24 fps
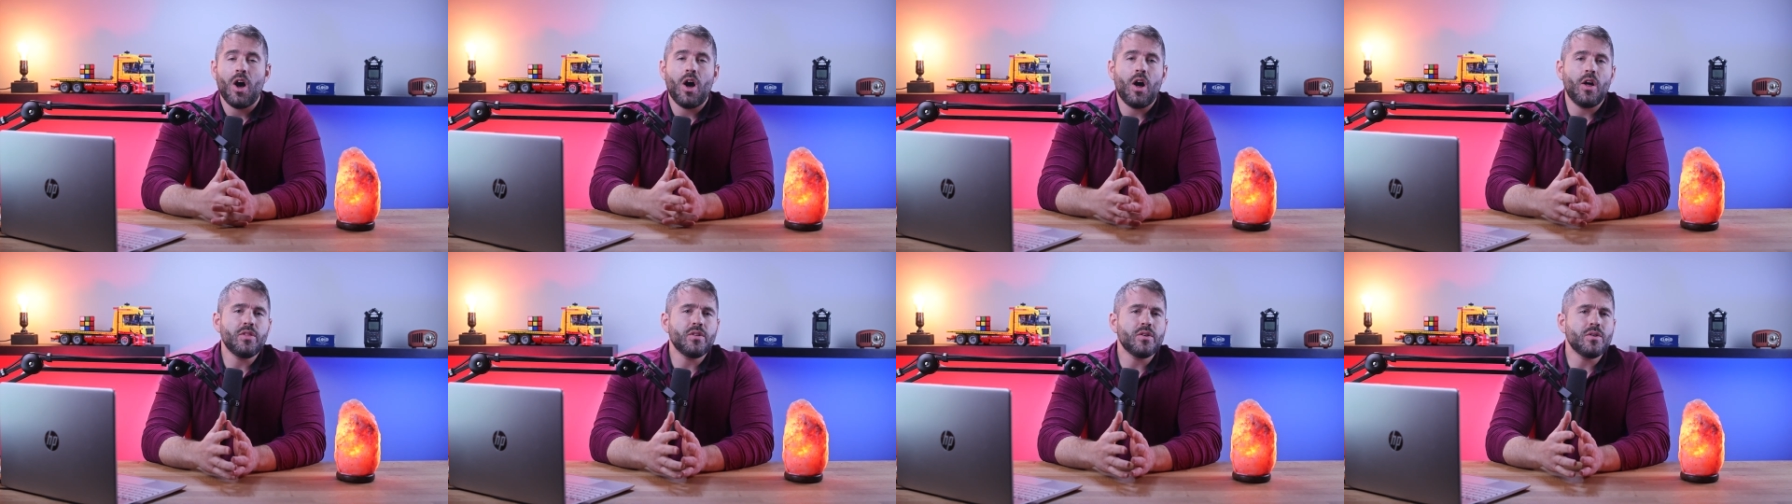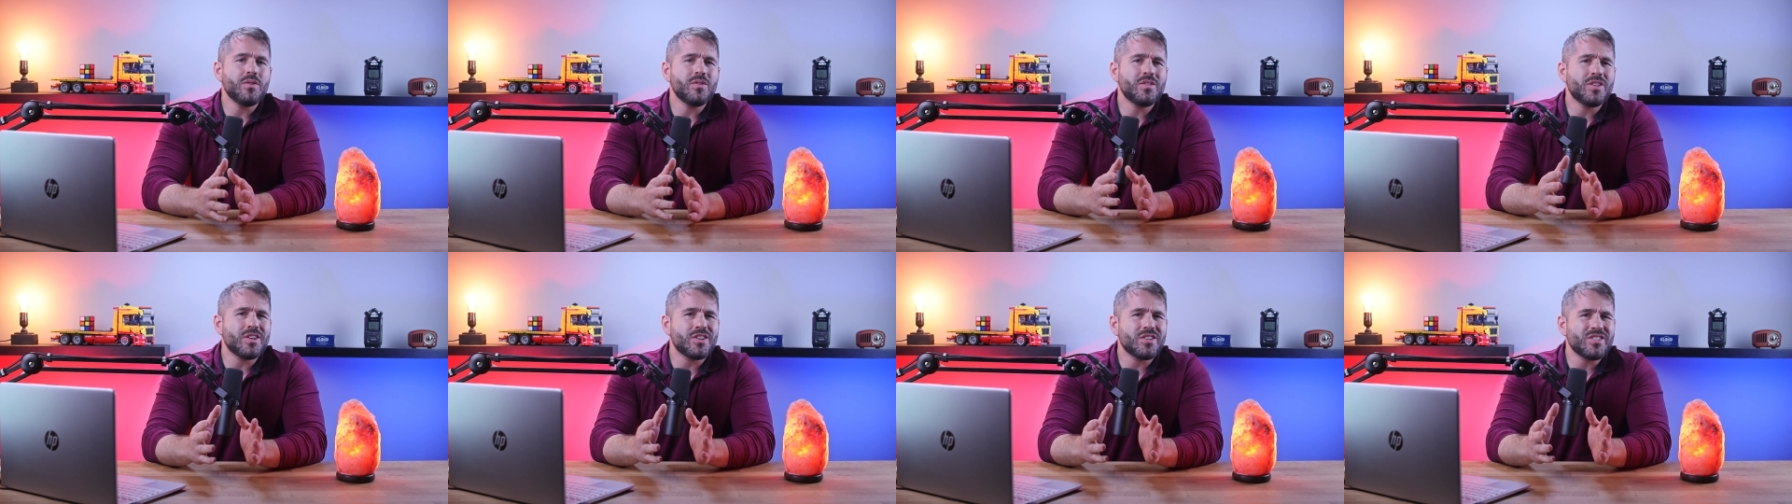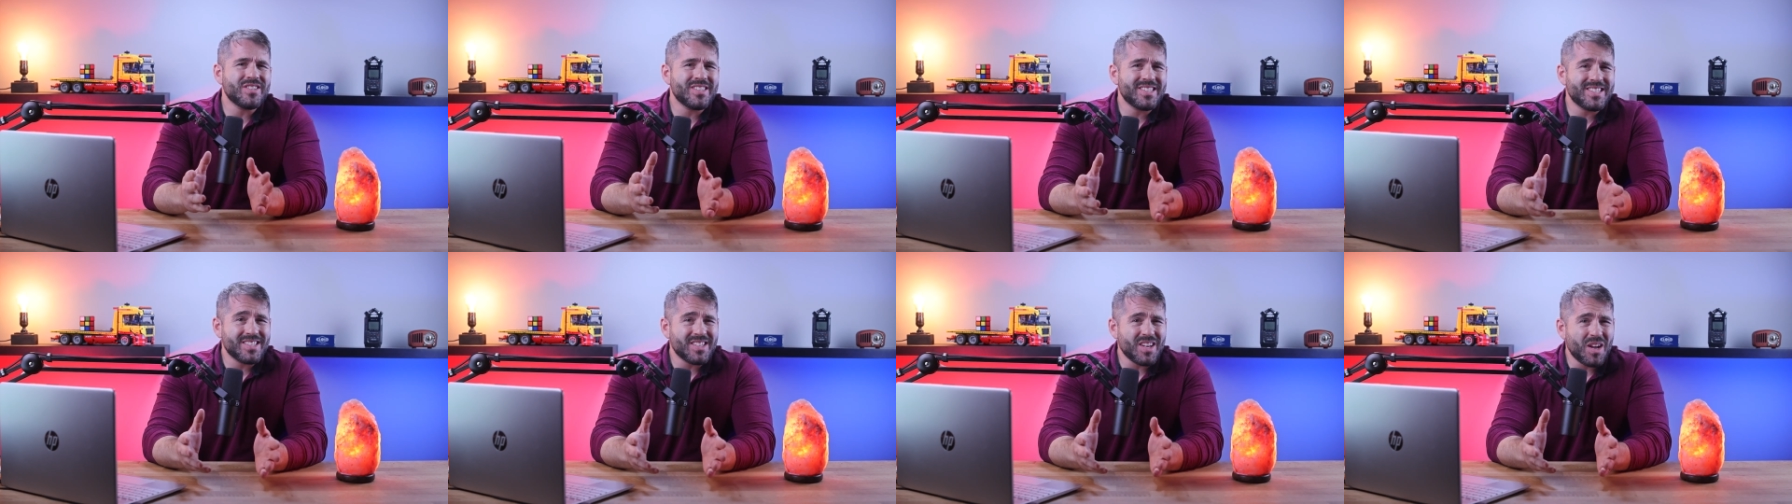Although
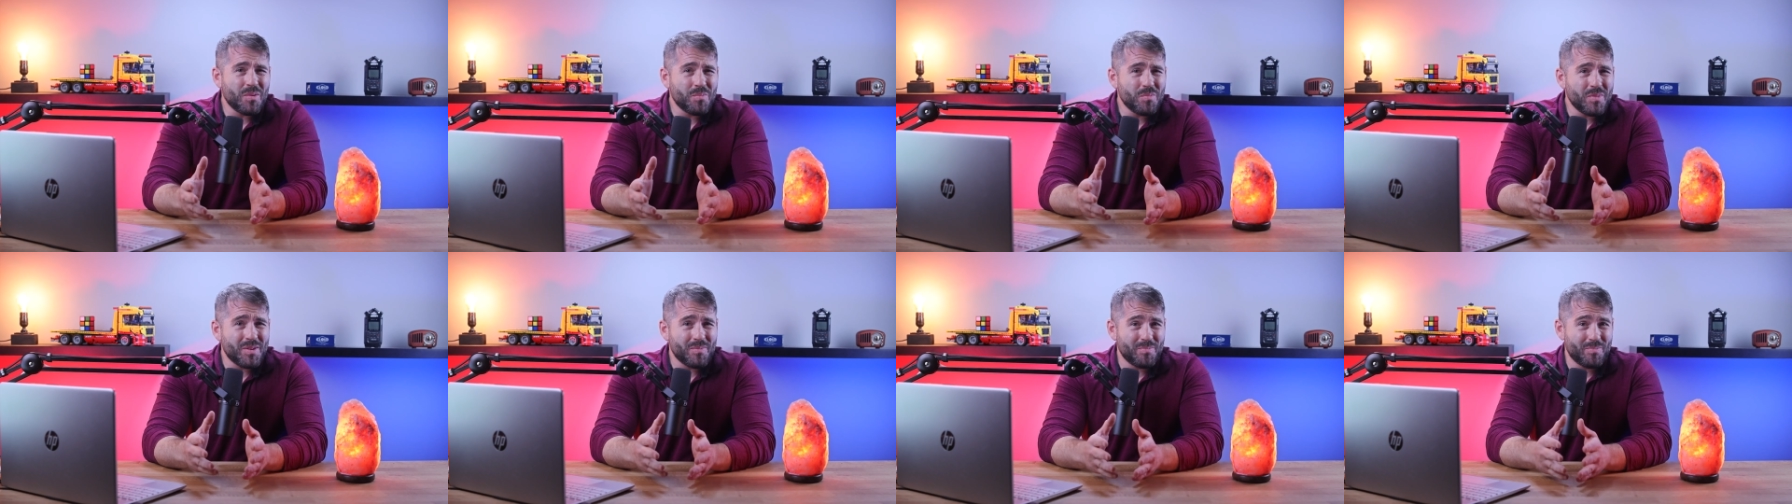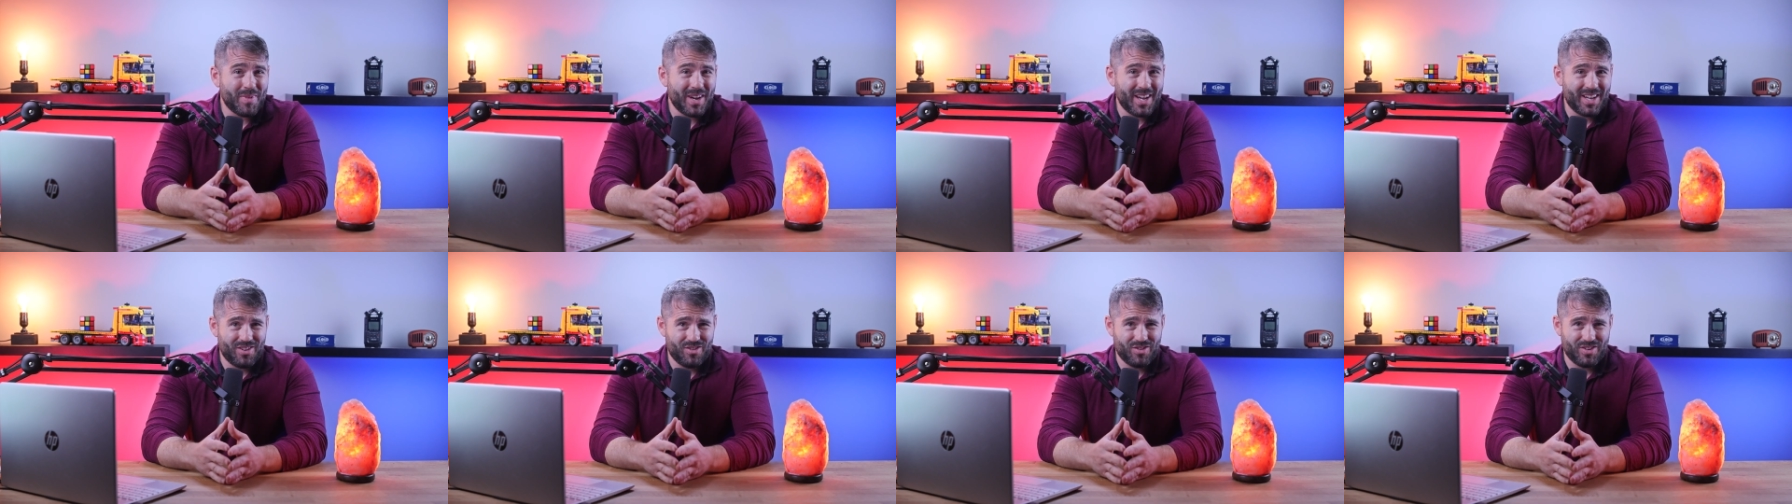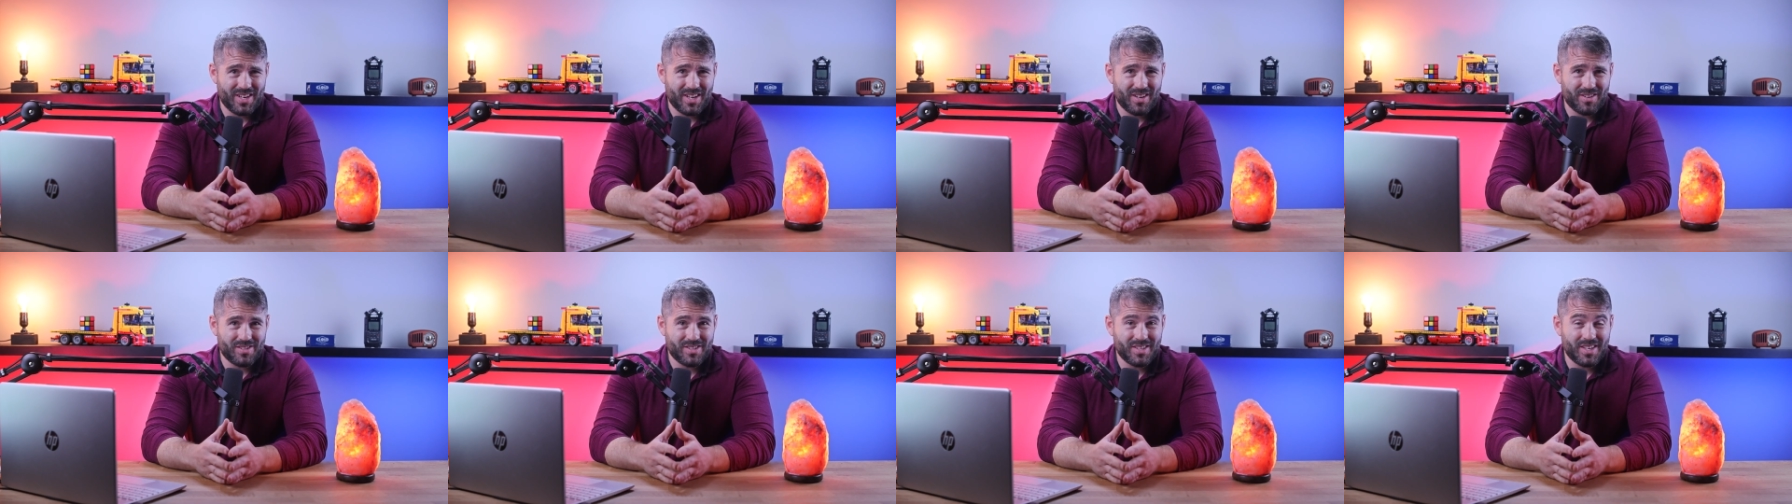there are some
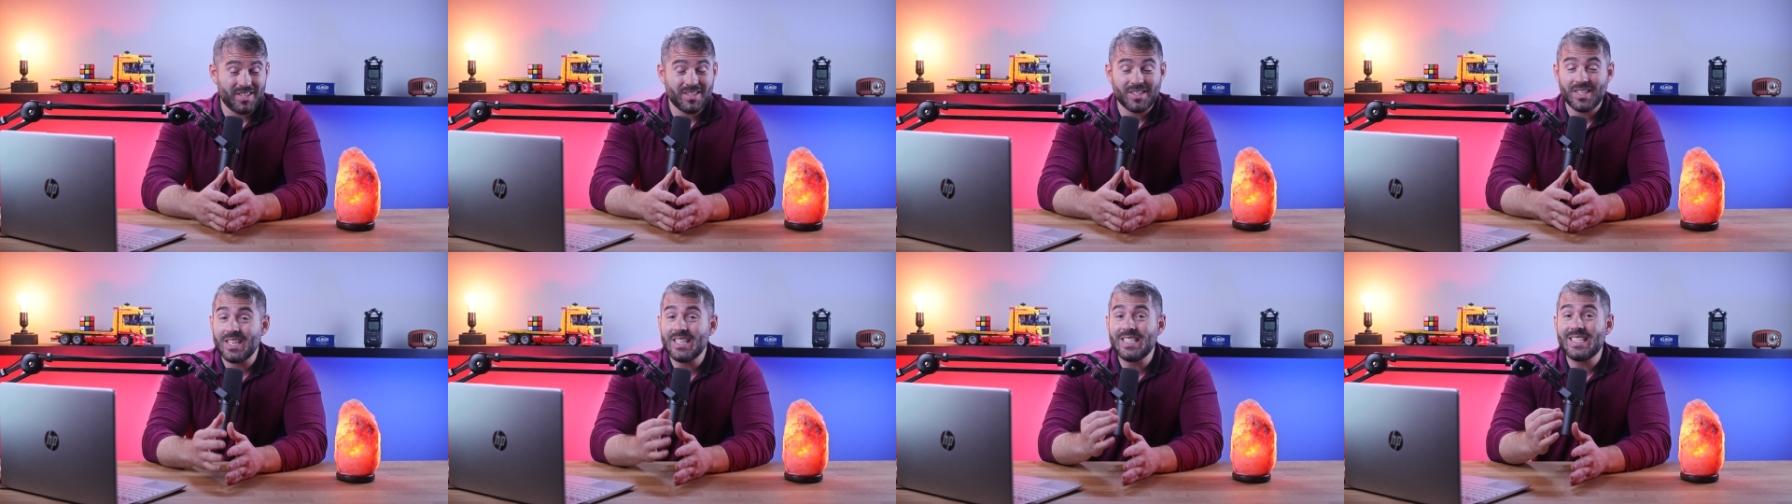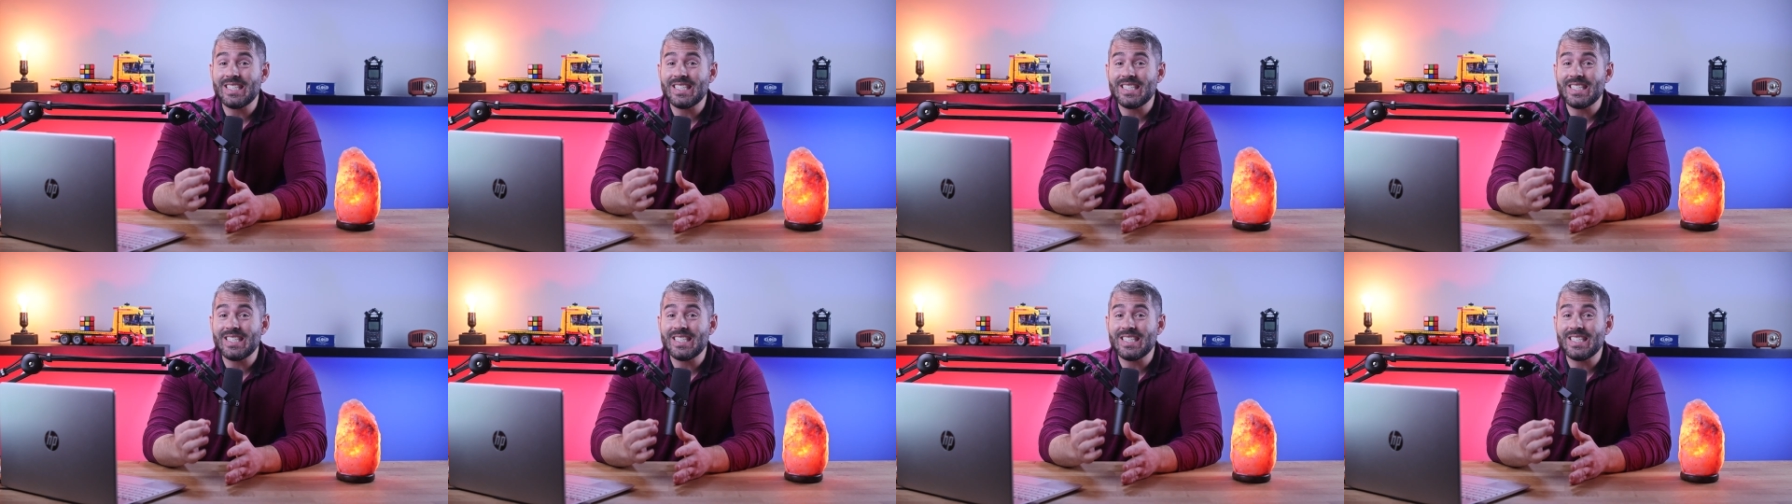minor downsides,